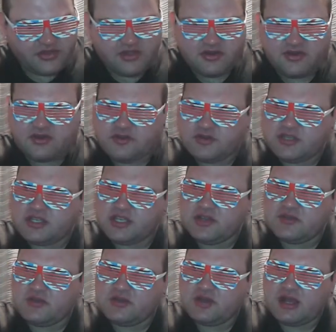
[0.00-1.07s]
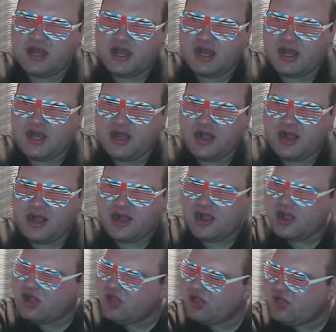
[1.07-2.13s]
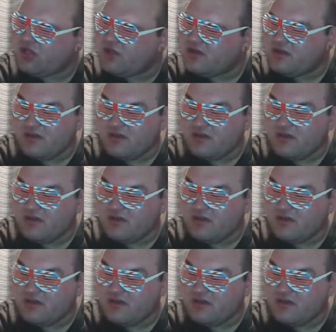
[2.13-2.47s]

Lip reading: Maybe they will do a sequel.